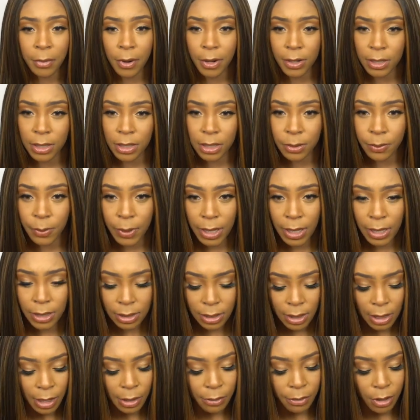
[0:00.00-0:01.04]
Parting
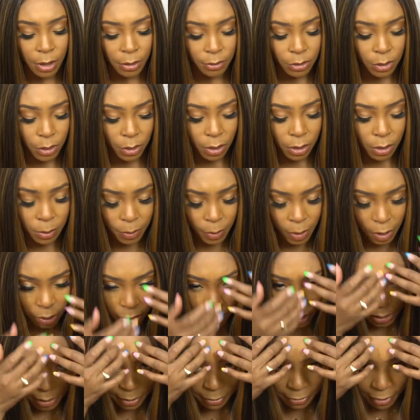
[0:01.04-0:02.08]
space, clearly not straight out the
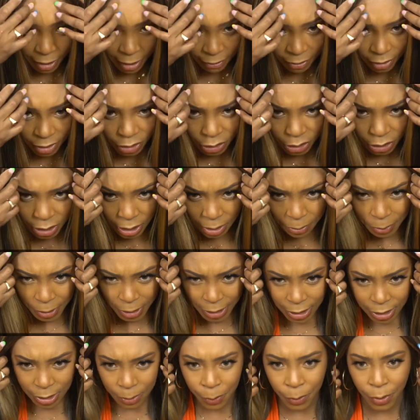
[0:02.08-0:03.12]
box, is a five inch deep
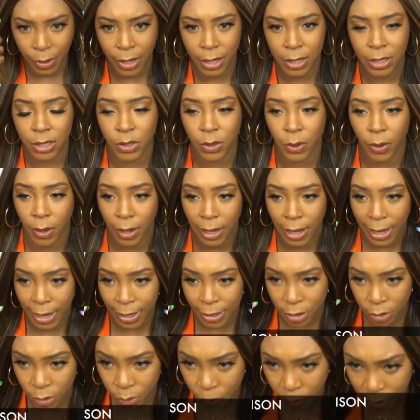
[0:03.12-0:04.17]
lace part, so all I
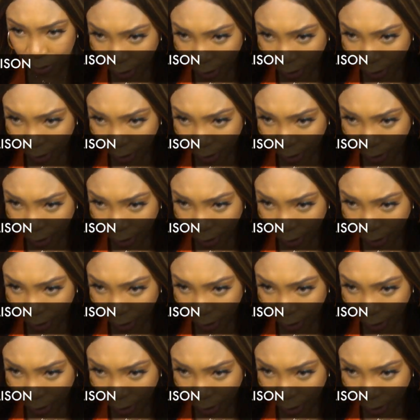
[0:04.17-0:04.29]
had to do